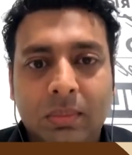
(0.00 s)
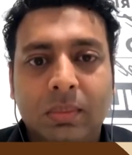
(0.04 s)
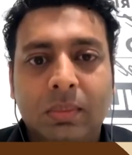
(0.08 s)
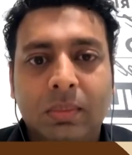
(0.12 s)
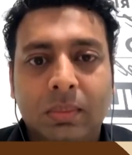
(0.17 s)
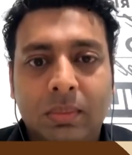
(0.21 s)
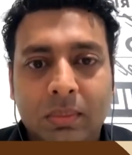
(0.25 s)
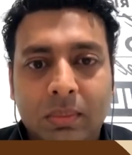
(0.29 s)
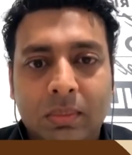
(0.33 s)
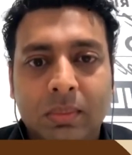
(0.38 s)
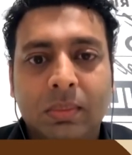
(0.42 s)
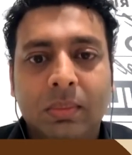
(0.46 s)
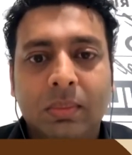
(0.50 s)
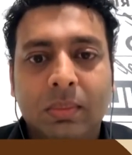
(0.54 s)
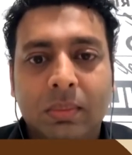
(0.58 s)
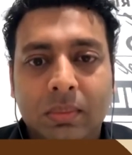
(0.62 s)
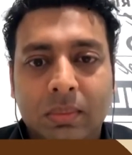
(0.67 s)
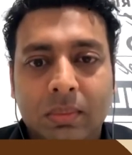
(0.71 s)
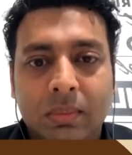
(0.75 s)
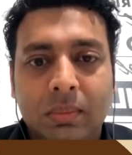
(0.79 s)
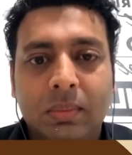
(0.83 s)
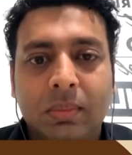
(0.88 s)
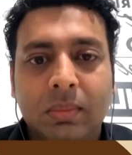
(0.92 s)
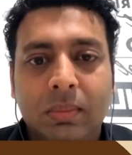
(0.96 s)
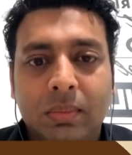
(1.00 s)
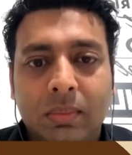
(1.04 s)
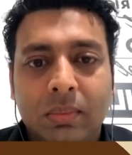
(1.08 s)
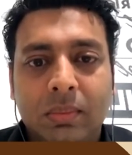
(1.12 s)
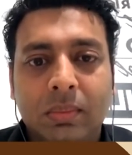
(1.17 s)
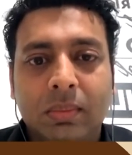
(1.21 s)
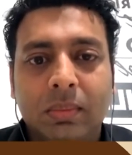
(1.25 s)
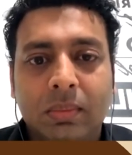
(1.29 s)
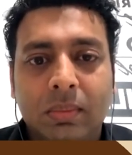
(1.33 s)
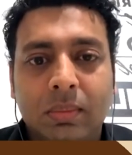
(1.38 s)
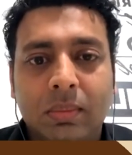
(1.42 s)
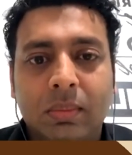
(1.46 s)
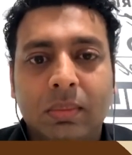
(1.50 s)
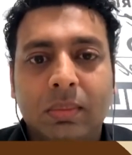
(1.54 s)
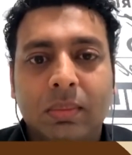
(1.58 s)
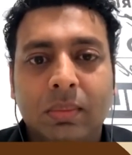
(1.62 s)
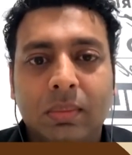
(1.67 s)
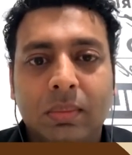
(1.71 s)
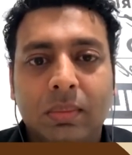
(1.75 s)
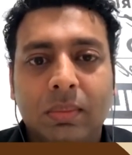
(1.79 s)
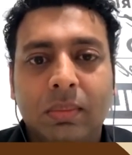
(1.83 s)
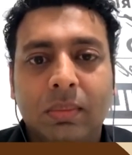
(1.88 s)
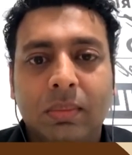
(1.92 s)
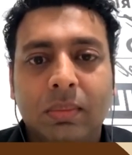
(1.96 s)

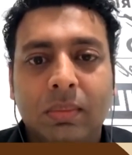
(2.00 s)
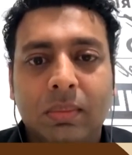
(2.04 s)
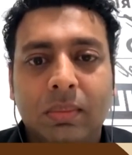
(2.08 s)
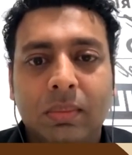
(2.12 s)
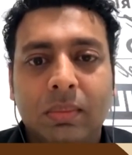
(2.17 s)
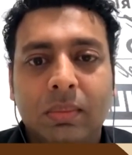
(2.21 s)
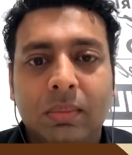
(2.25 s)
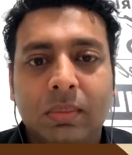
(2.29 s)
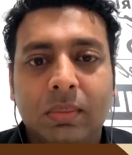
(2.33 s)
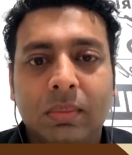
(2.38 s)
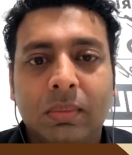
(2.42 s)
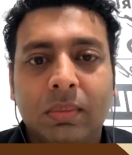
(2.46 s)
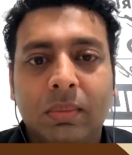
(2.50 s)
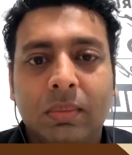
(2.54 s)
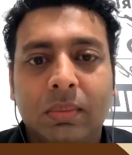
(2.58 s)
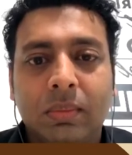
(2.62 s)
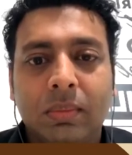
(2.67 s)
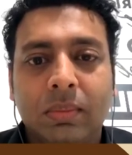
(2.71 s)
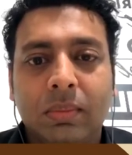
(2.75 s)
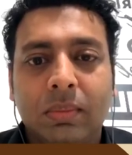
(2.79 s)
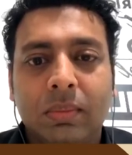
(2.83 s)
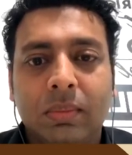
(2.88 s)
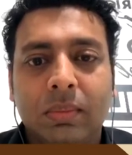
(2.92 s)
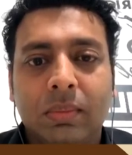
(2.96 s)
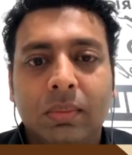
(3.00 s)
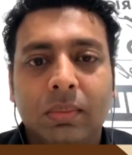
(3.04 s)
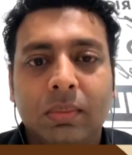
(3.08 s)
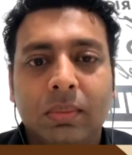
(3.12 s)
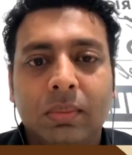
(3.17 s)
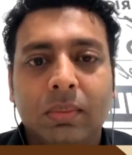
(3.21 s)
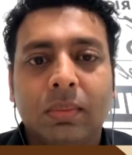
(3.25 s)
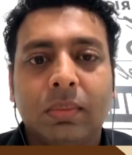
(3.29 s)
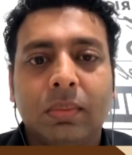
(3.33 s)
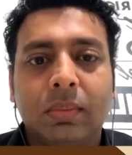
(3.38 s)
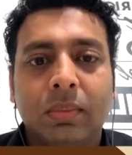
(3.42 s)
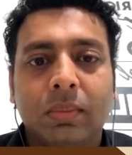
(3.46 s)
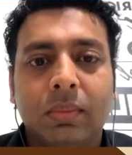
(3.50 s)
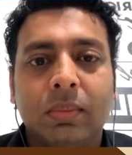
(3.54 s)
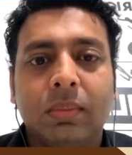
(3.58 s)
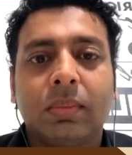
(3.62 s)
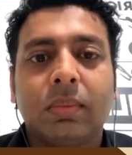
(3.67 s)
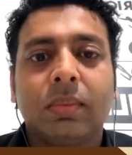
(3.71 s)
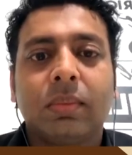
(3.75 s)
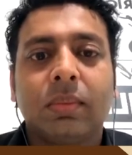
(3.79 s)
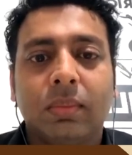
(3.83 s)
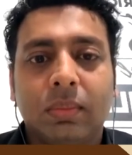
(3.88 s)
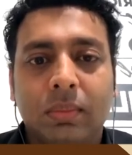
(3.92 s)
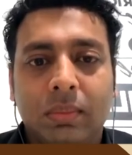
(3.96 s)

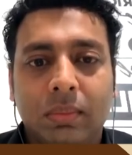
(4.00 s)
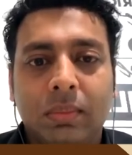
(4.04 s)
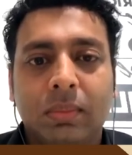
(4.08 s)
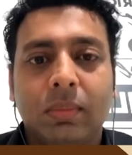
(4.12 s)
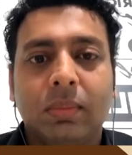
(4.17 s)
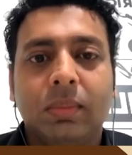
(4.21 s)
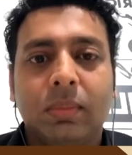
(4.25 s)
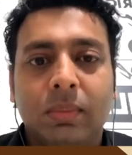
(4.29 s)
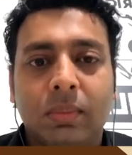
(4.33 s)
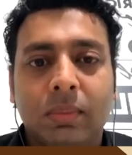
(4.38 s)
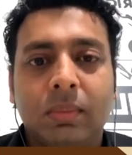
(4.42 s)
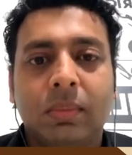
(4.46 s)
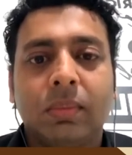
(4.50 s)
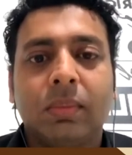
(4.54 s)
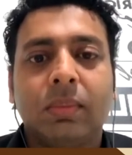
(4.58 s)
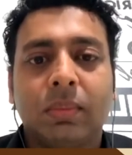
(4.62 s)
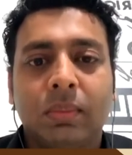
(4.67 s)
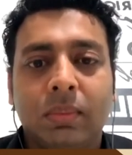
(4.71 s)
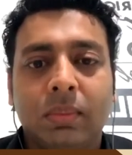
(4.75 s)
(silent)